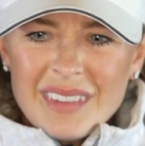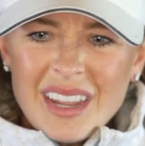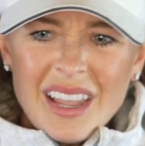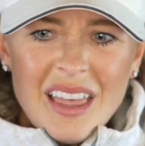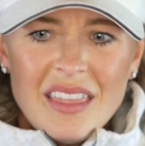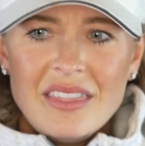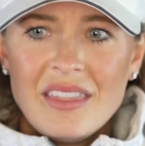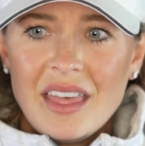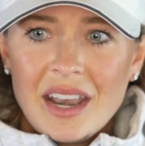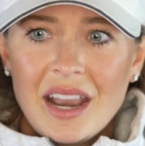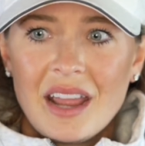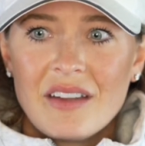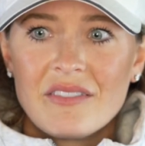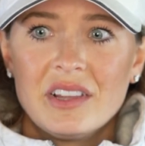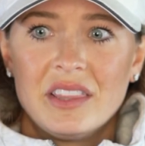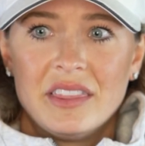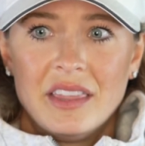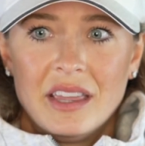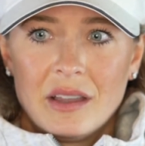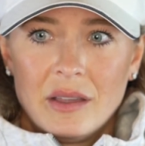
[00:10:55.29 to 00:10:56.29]
then
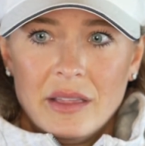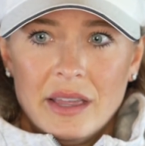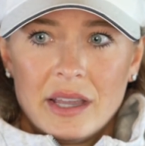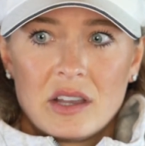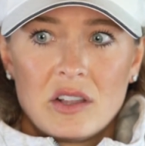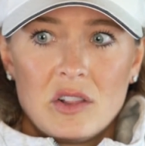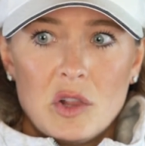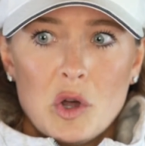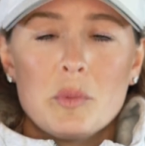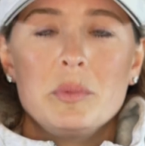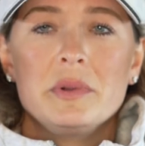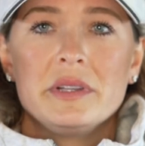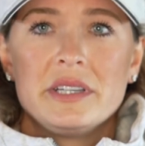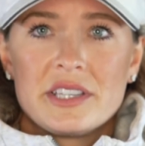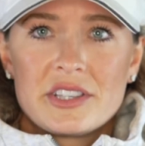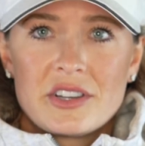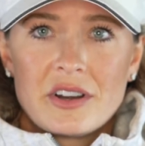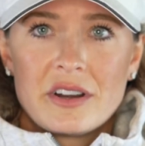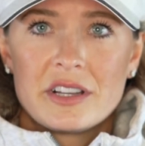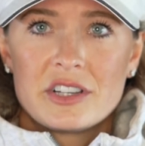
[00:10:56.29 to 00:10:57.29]
everything like globally
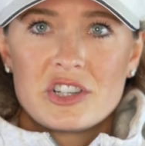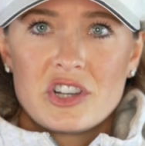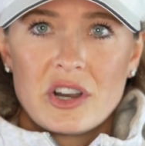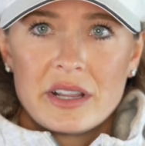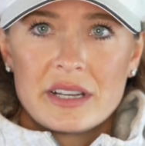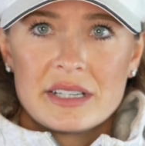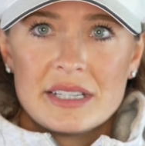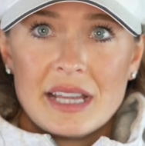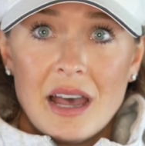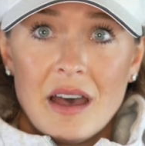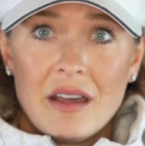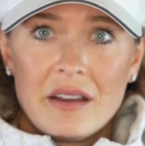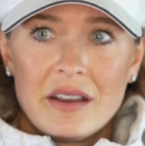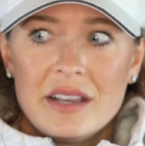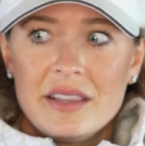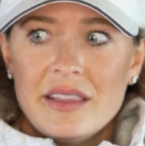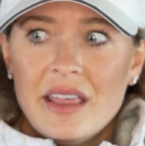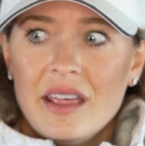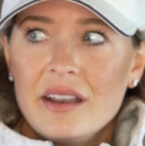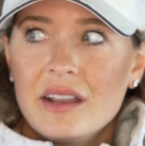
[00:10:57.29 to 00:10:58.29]
started shutting down,
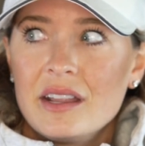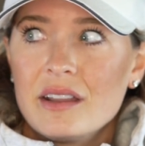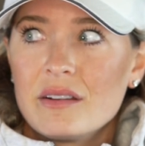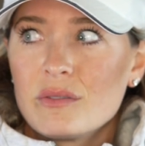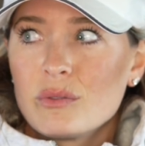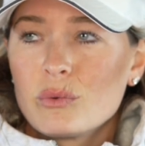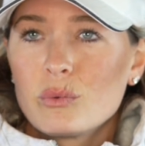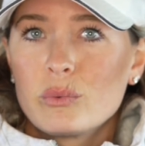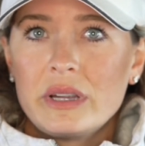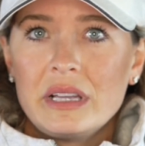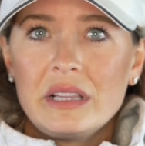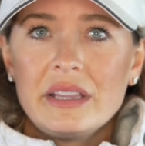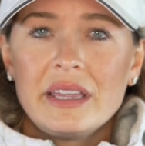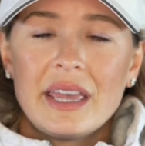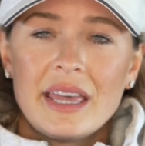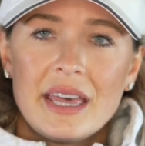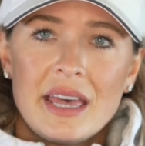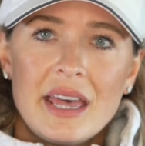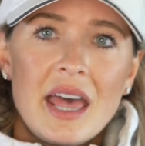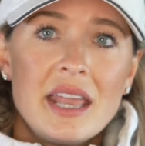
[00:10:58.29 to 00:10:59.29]
and then it really
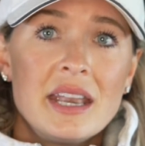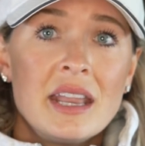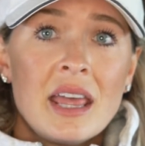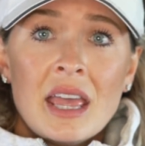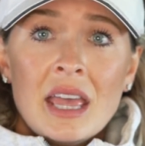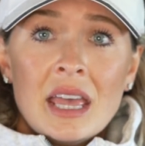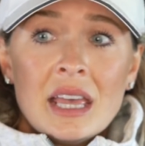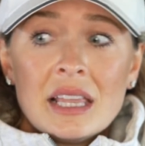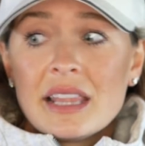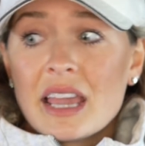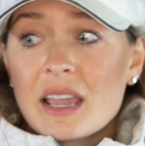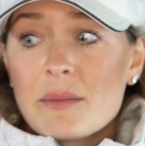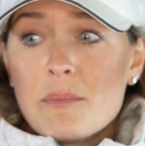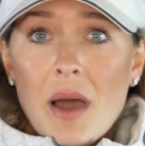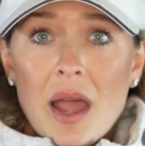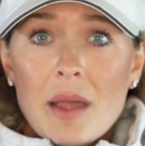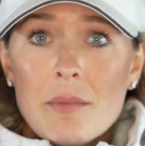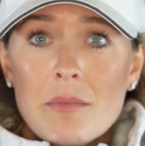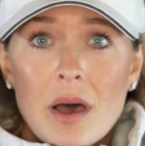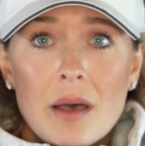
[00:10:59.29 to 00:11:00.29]
hit. And like,
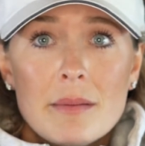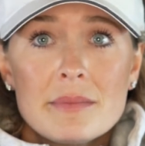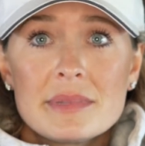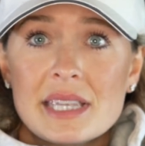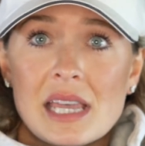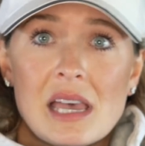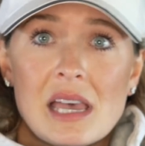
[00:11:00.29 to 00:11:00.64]
my mom's